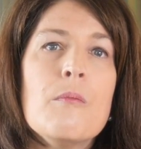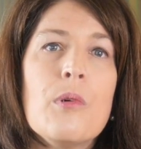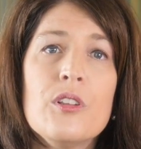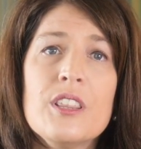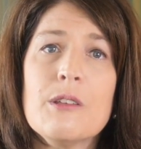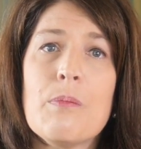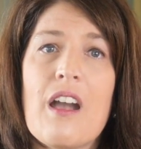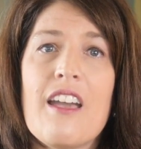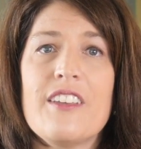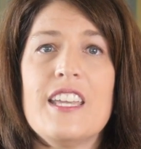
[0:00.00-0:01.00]
Both the
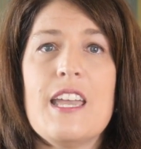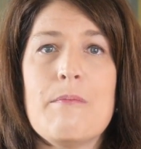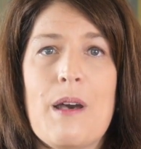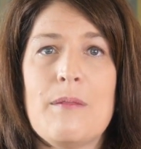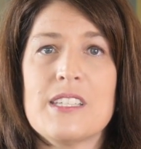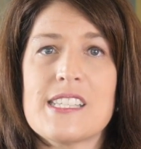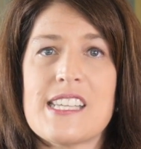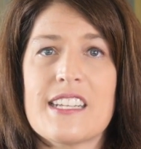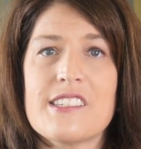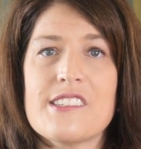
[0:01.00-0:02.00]
private and public
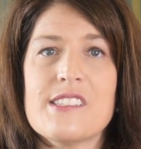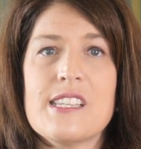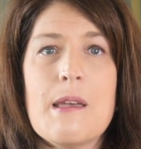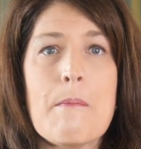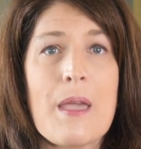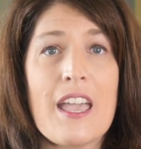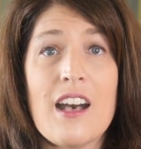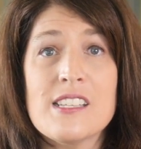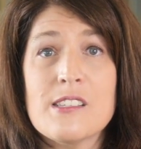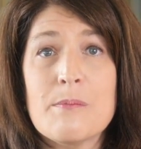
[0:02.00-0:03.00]
sectors may
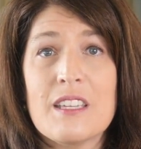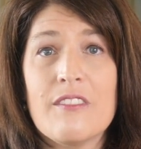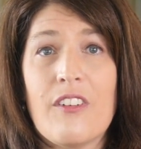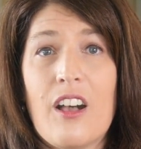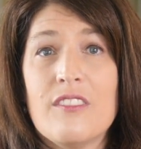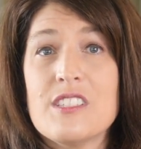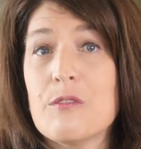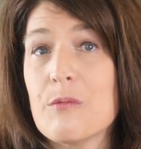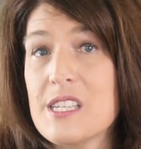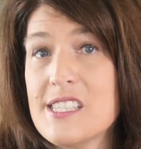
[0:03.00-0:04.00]
also be involved
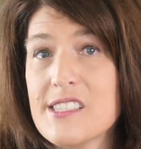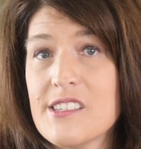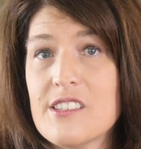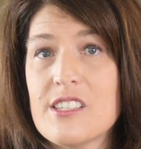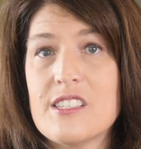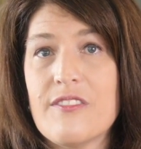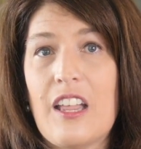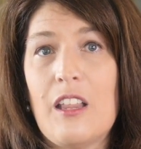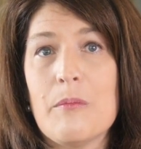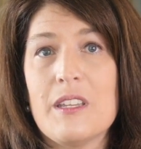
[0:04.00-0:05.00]
in research,
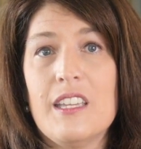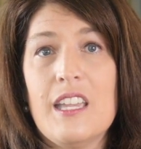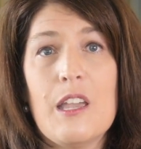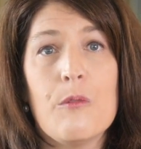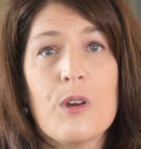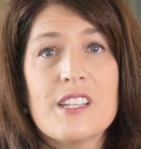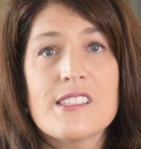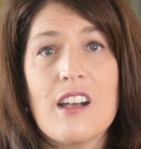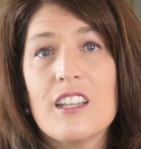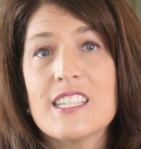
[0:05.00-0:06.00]
development, and what is
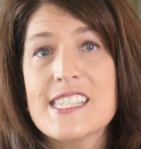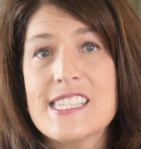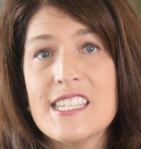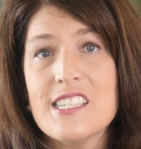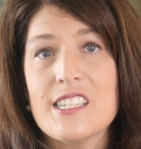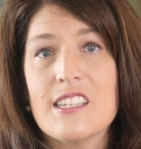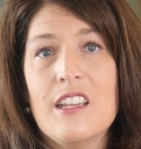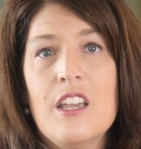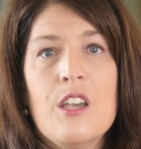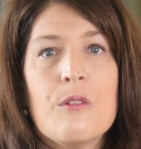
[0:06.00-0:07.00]
called extension,
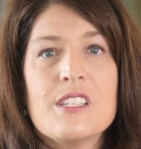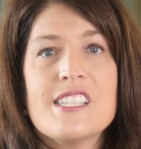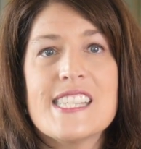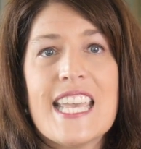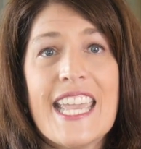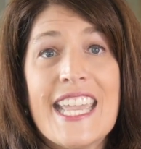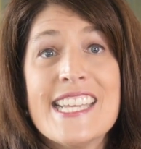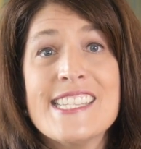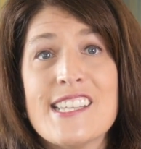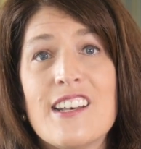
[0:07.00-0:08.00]
which is the
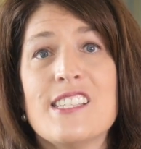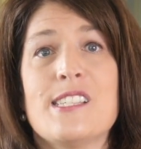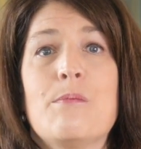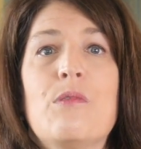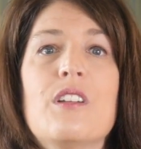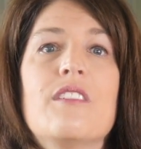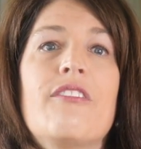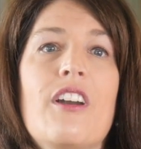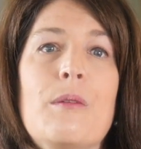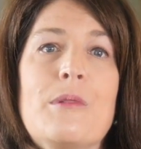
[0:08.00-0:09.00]
hands-on support of
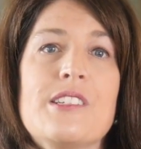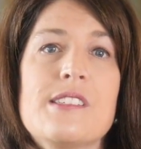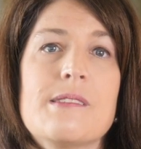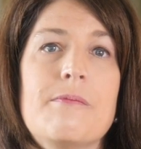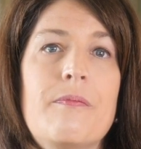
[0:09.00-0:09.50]
farmers.